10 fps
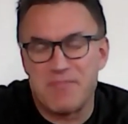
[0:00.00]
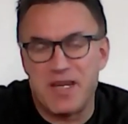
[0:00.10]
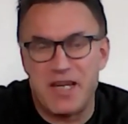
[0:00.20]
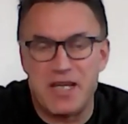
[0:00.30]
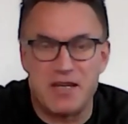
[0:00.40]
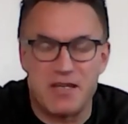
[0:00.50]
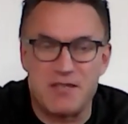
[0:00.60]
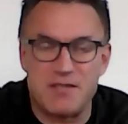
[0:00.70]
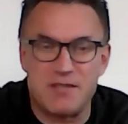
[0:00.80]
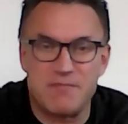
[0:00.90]
in
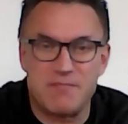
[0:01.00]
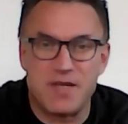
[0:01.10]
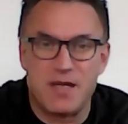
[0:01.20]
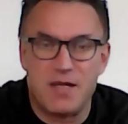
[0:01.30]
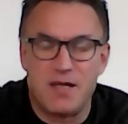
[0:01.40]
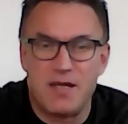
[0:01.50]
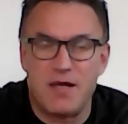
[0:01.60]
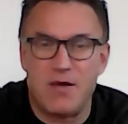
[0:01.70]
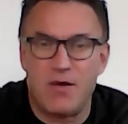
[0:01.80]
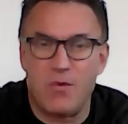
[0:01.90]
England,
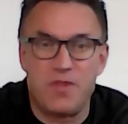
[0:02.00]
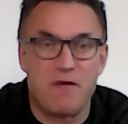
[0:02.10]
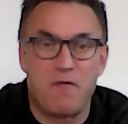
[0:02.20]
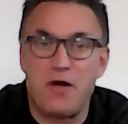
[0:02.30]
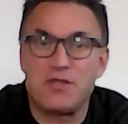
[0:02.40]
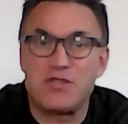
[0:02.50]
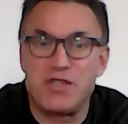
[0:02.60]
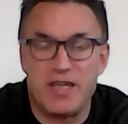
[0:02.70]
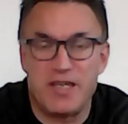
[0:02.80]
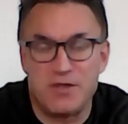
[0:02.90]
or in the first
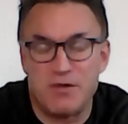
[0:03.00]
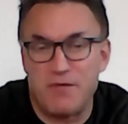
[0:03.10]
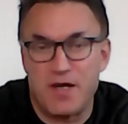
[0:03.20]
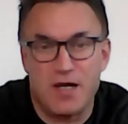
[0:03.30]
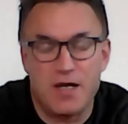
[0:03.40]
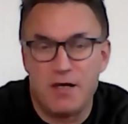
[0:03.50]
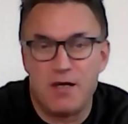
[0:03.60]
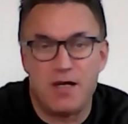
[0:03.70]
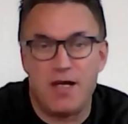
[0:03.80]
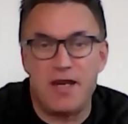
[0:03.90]
years of
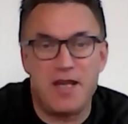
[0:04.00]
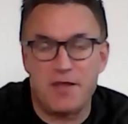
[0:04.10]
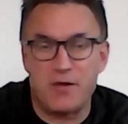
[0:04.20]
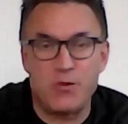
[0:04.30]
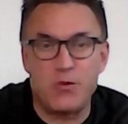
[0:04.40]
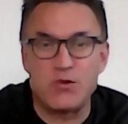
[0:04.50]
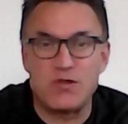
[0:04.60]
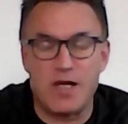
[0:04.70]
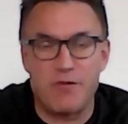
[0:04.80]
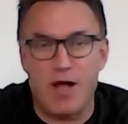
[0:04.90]
any other
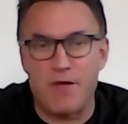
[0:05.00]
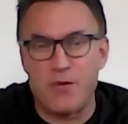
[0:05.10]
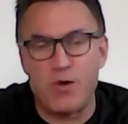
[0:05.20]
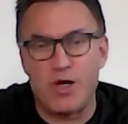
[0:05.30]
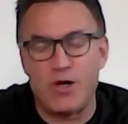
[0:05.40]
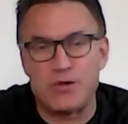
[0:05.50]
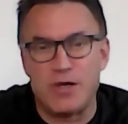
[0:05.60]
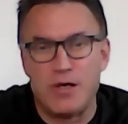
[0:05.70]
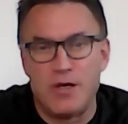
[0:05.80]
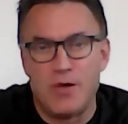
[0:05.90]
course around the world,
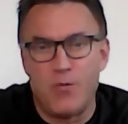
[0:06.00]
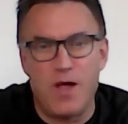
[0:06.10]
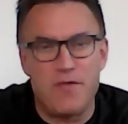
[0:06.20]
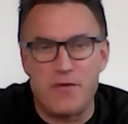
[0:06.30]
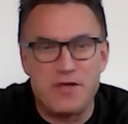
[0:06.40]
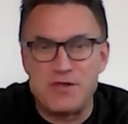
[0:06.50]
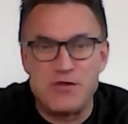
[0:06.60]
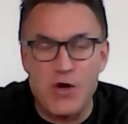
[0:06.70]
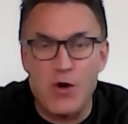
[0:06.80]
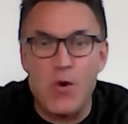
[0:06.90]
when there is
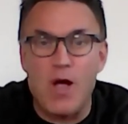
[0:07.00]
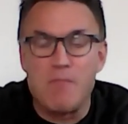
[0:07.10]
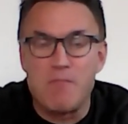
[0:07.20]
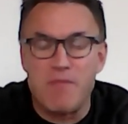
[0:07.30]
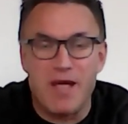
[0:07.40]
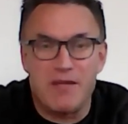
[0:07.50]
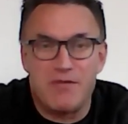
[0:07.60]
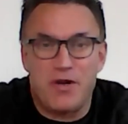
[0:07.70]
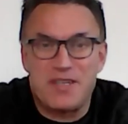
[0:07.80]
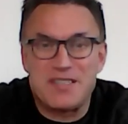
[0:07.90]
not
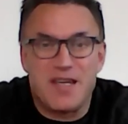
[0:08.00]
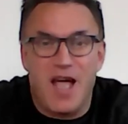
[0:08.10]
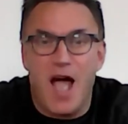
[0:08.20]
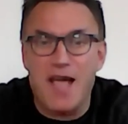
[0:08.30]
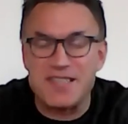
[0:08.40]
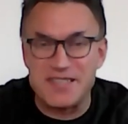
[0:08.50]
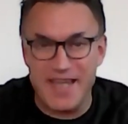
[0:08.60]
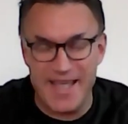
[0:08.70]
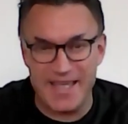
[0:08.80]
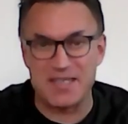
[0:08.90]
a
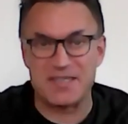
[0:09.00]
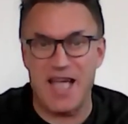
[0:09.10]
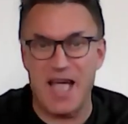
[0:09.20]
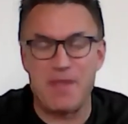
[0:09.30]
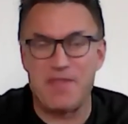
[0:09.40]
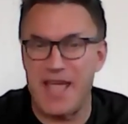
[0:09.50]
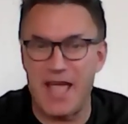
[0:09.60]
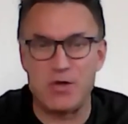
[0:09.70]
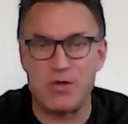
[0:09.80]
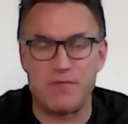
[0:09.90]
high-stake exam at the
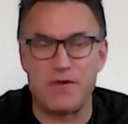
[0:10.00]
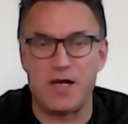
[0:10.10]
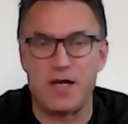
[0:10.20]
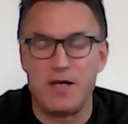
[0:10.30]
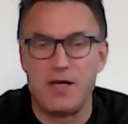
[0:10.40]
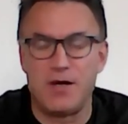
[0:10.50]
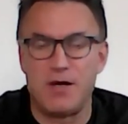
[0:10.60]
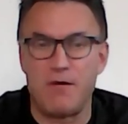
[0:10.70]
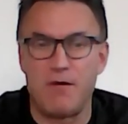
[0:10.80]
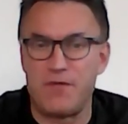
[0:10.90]
end of
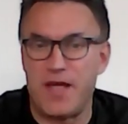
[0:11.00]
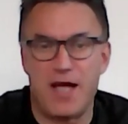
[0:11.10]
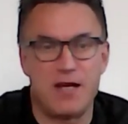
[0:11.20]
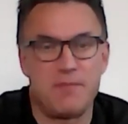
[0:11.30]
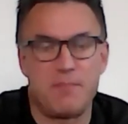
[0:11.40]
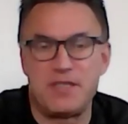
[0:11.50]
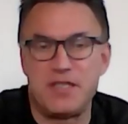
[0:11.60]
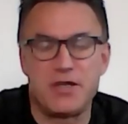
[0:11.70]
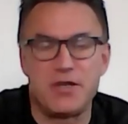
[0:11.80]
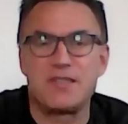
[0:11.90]
that
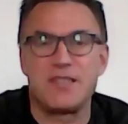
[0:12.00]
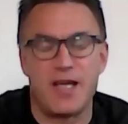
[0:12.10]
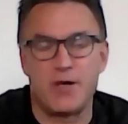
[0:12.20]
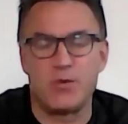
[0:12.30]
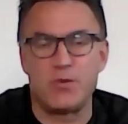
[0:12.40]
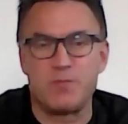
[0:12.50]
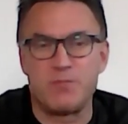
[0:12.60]
particular cycle,